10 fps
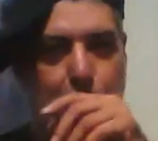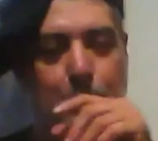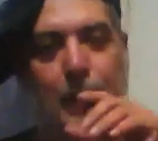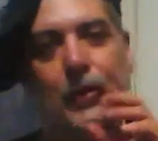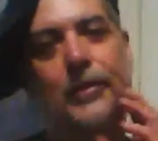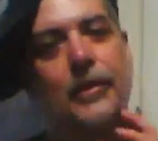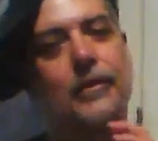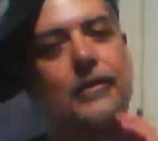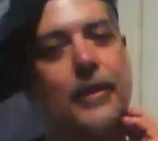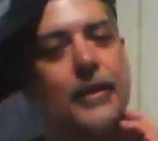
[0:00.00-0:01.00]
milk
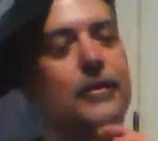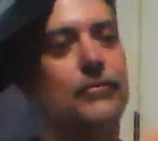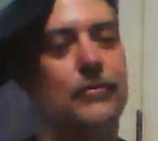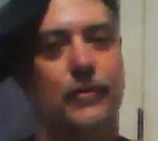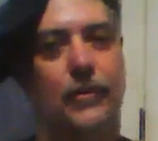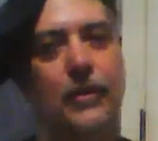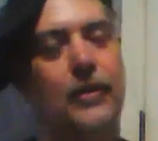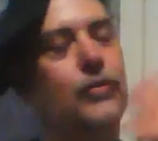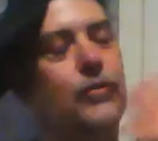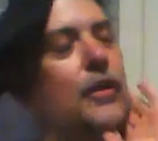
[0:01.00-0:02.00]
and like
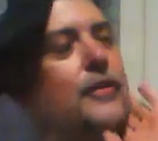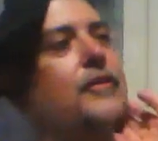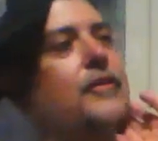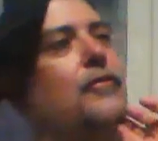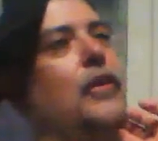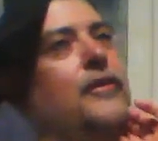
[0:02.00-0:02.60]
runs